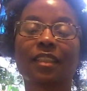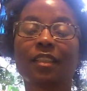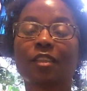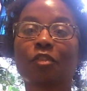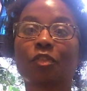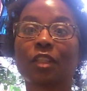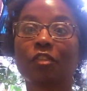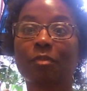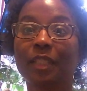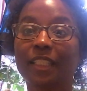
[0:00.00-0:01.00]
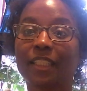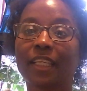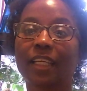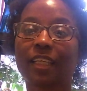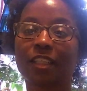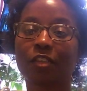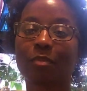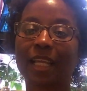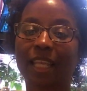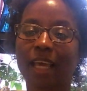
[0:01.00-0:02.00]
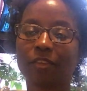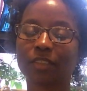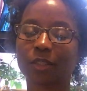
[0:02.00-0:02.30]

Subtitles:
of me and of my life.